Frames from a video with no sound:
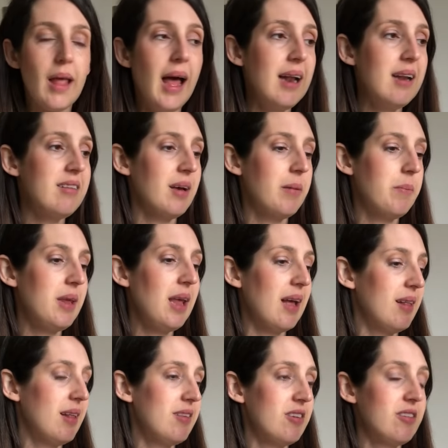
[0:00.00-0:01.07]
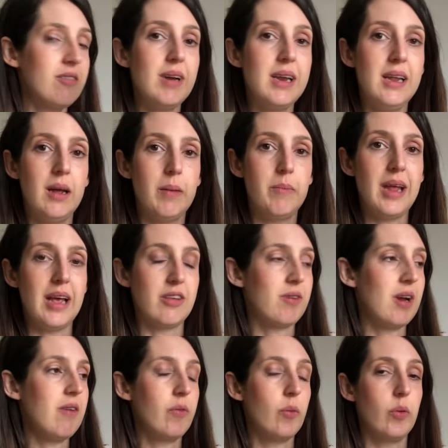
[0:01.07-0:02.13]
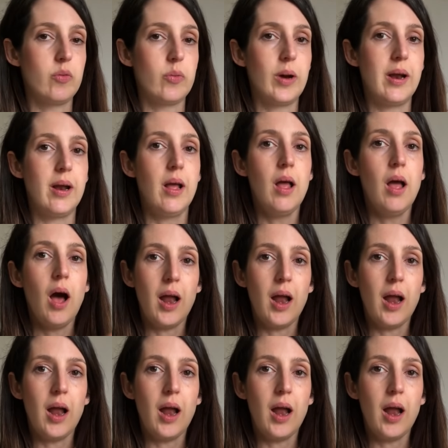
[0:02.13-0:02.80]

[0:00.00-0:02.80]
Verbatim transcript: And um, yeah, it's just a really um, yeah straightforward one.